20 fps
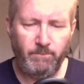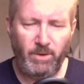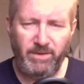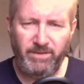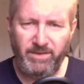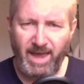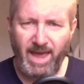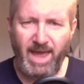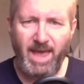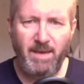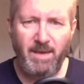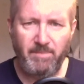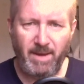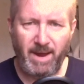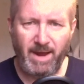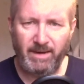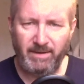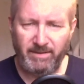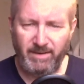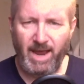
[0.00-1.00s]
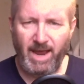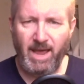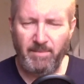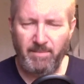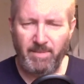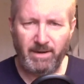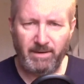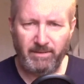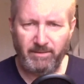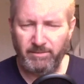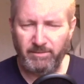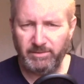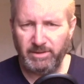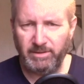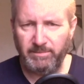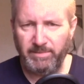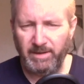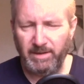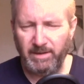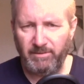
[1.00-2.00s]
with the airbag, and the airbag, of
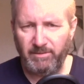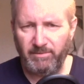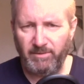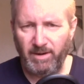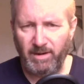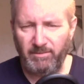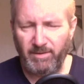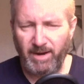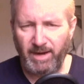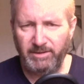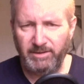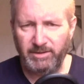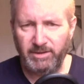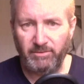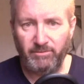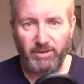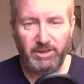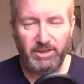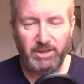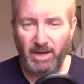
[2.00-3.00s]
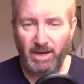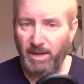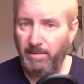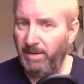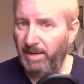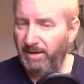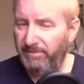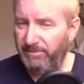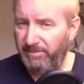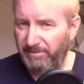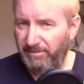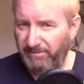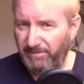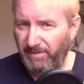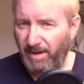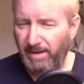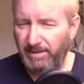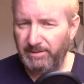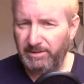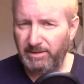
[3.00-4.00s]
course, had been ar- arranged originally, I believe, for the
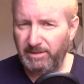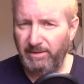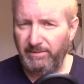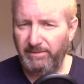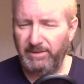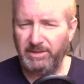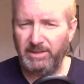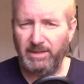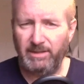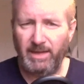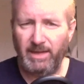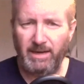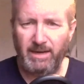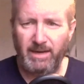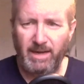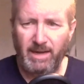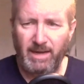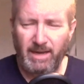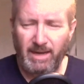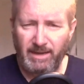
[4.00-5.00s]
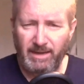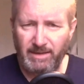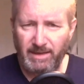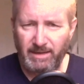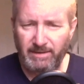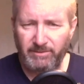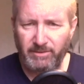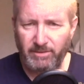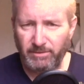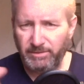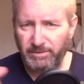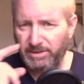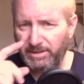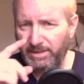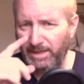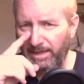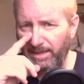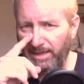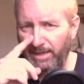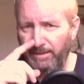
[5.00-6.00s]
fire service, and then and then of
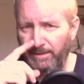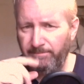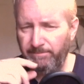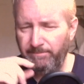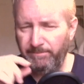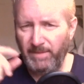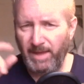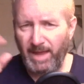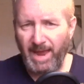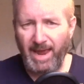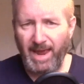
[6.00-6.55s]
course the um,